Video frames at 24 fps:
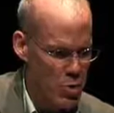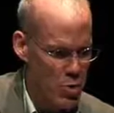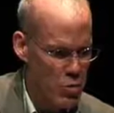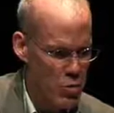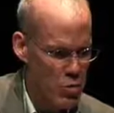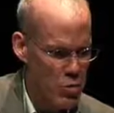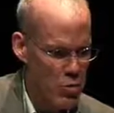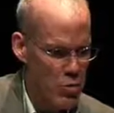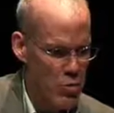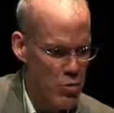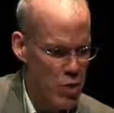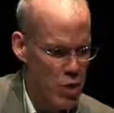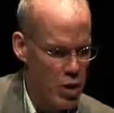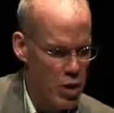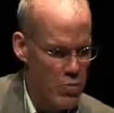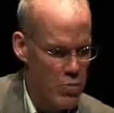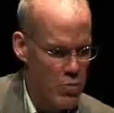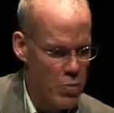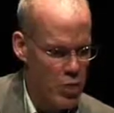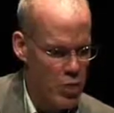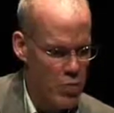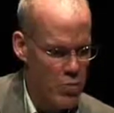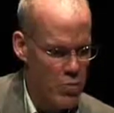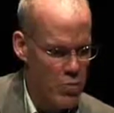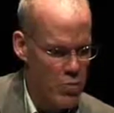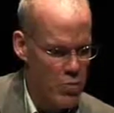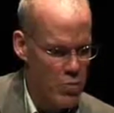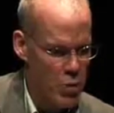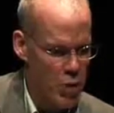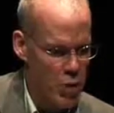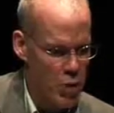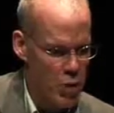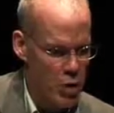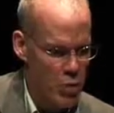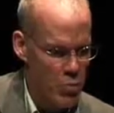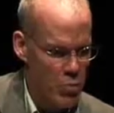Tutu came to
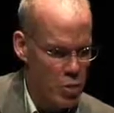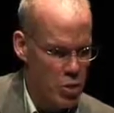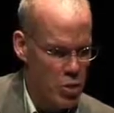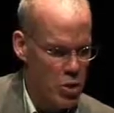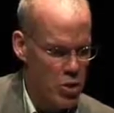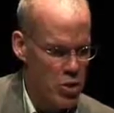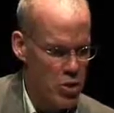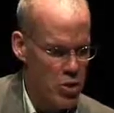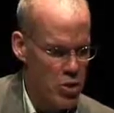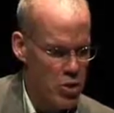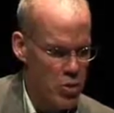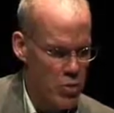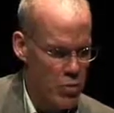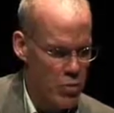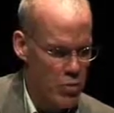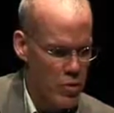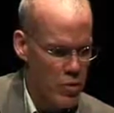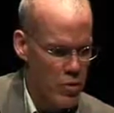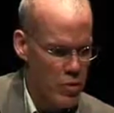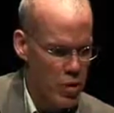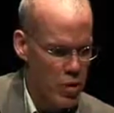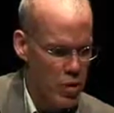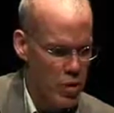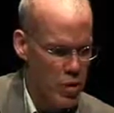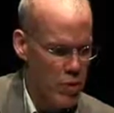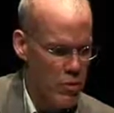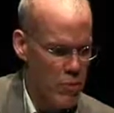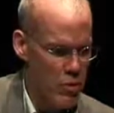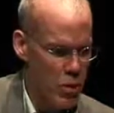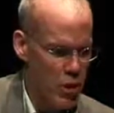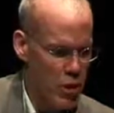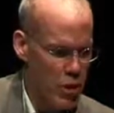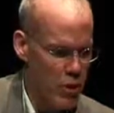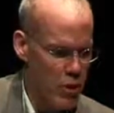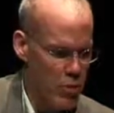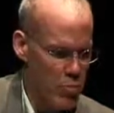preach the service, and then they
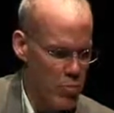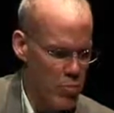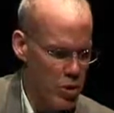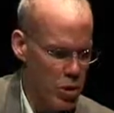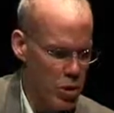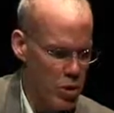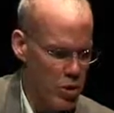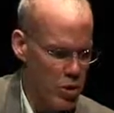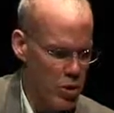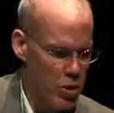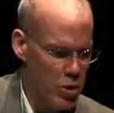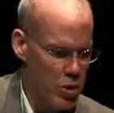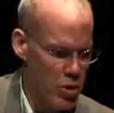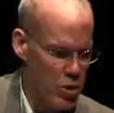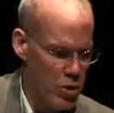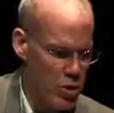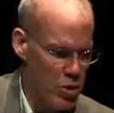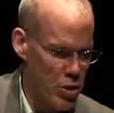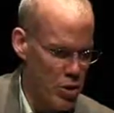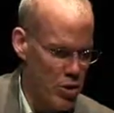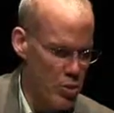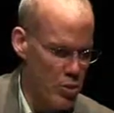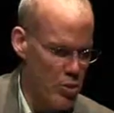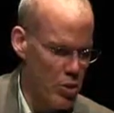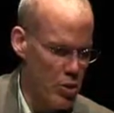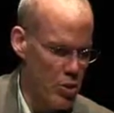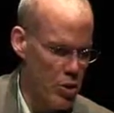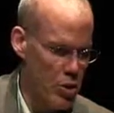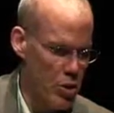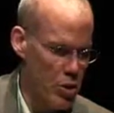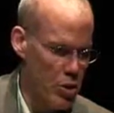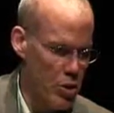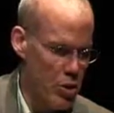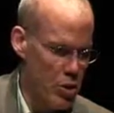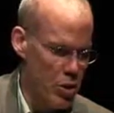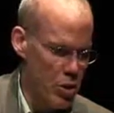rang the bell at the
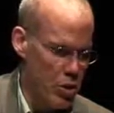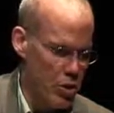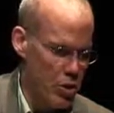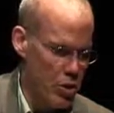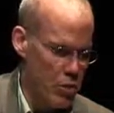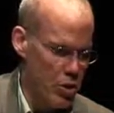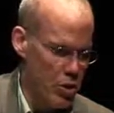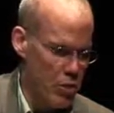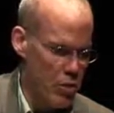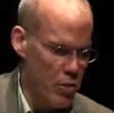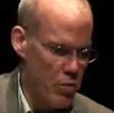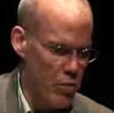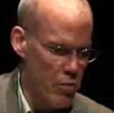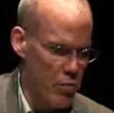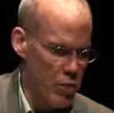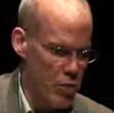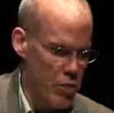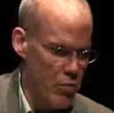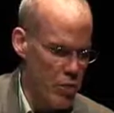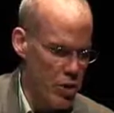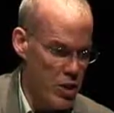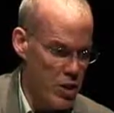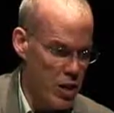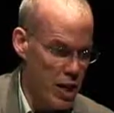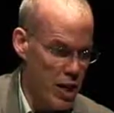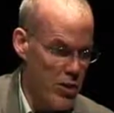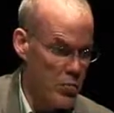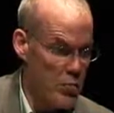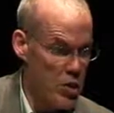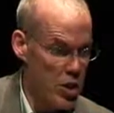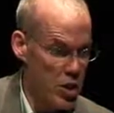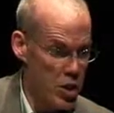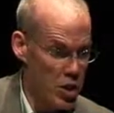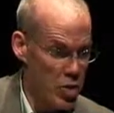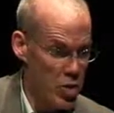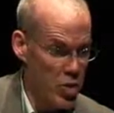cathedral 350
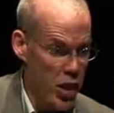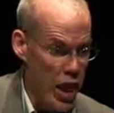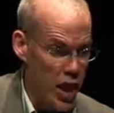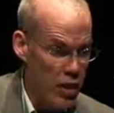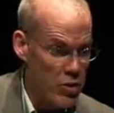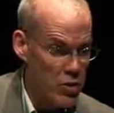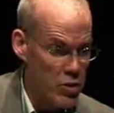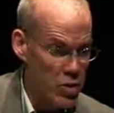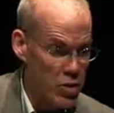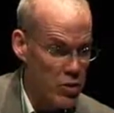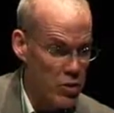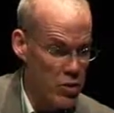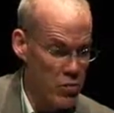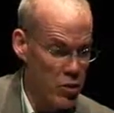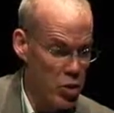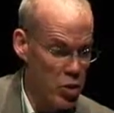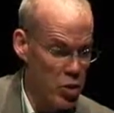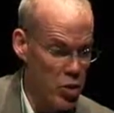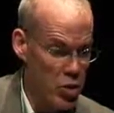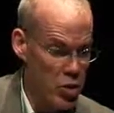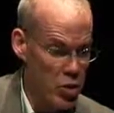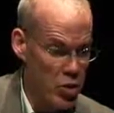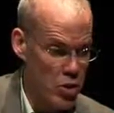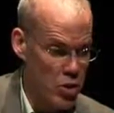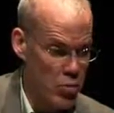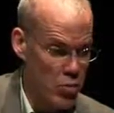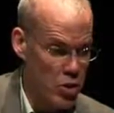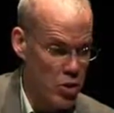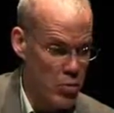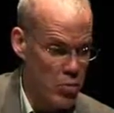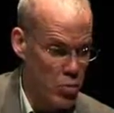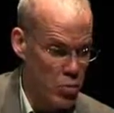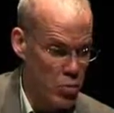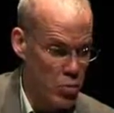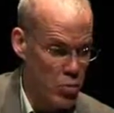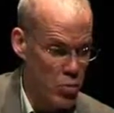times, and then thousands of churches
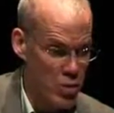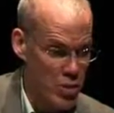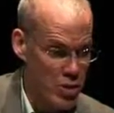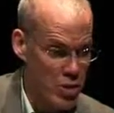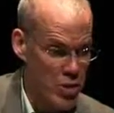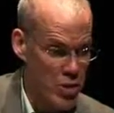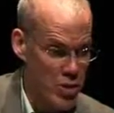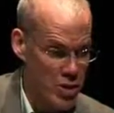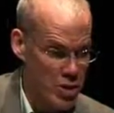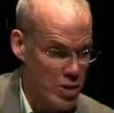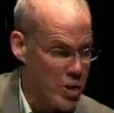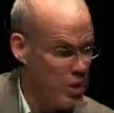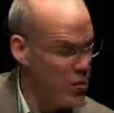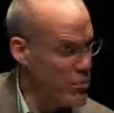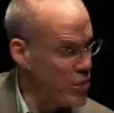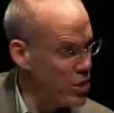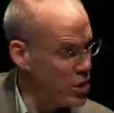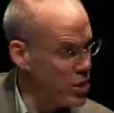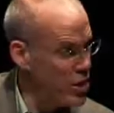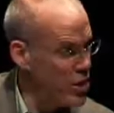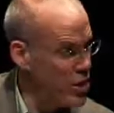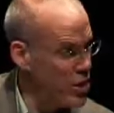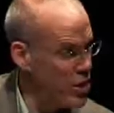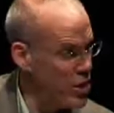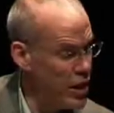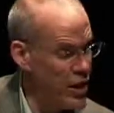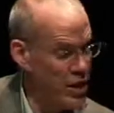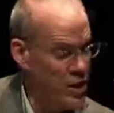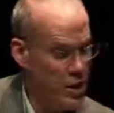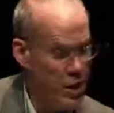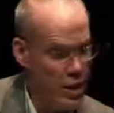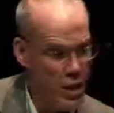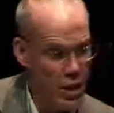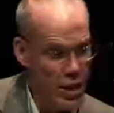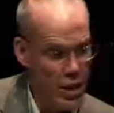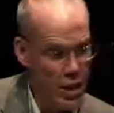around the world did the same thing
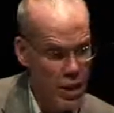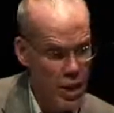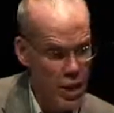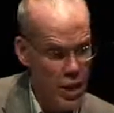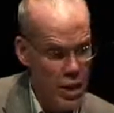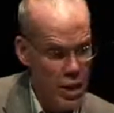that day.